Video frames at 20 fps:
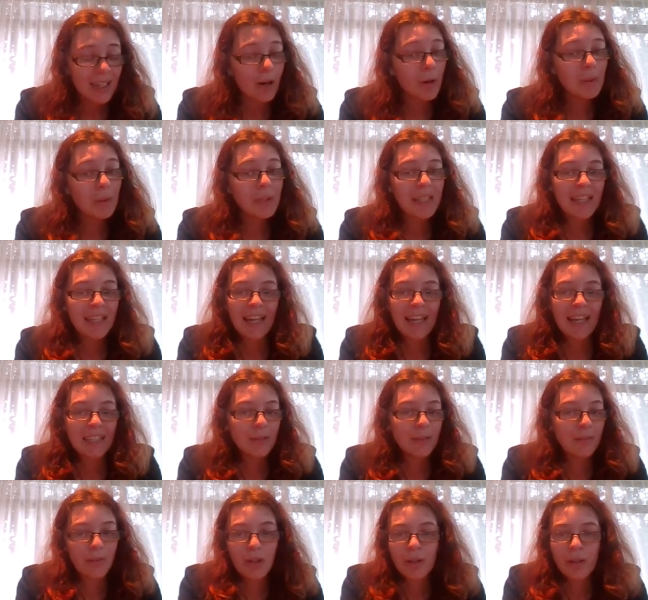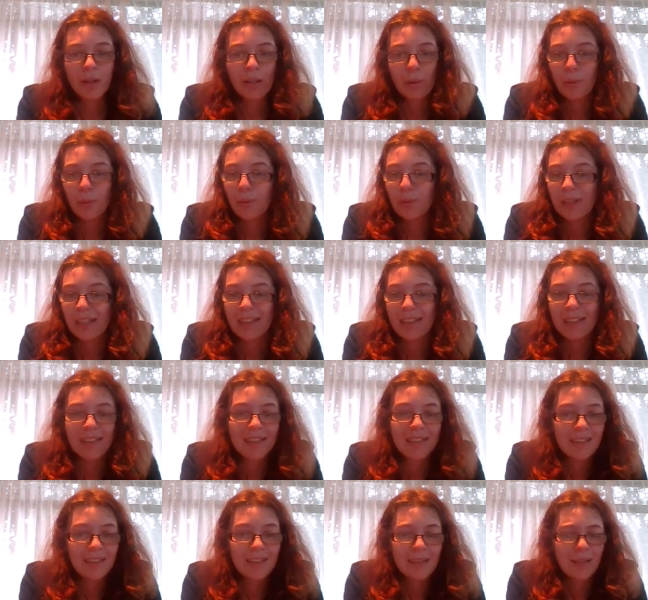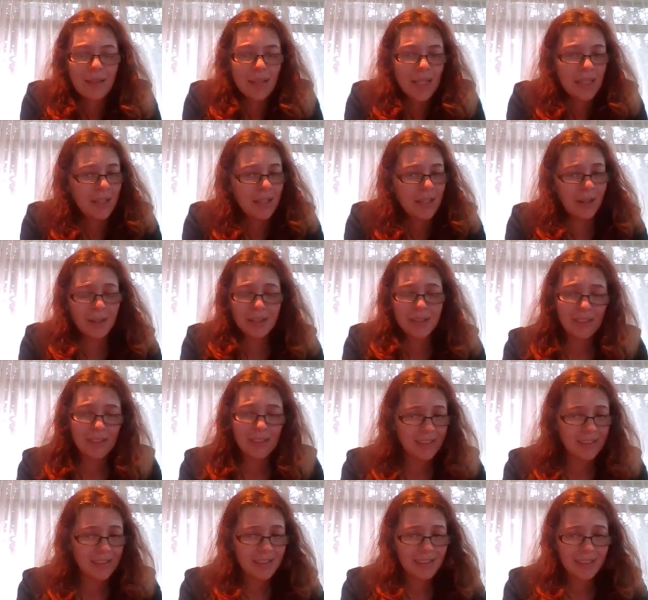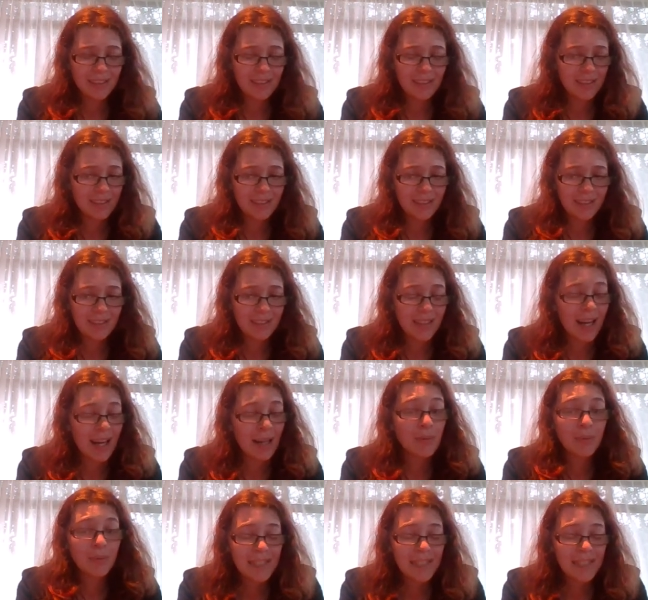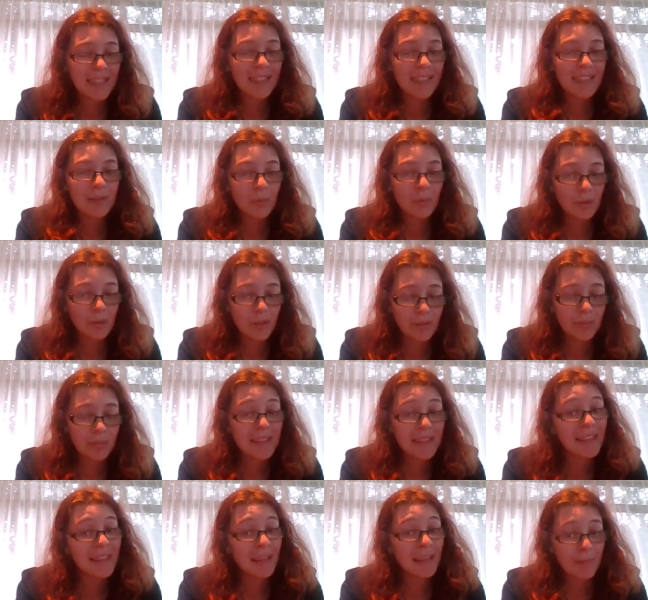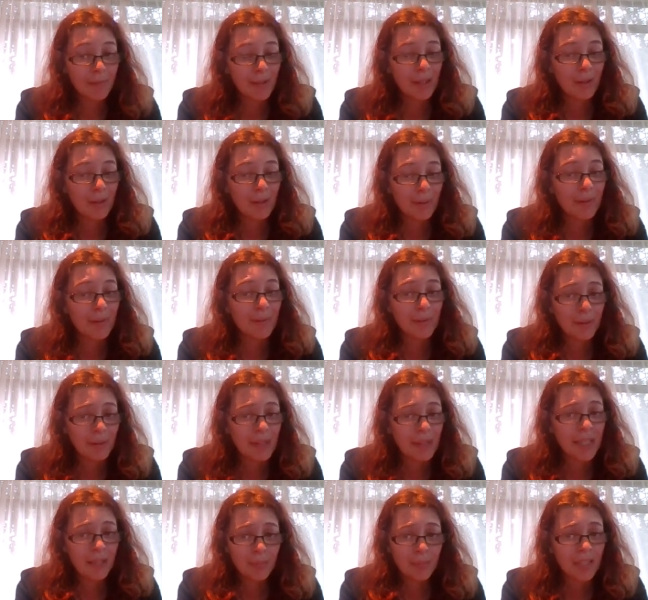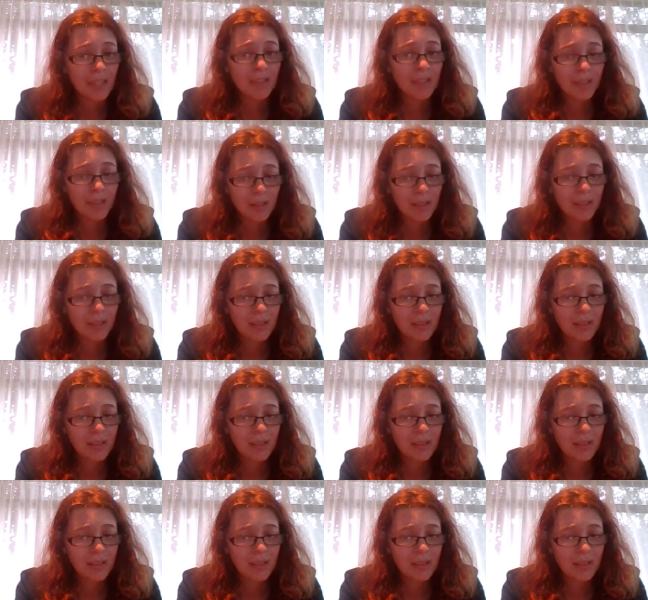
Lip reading: Holy hell, if you're in Auckland, you know, I really would be there for you if you needed me to.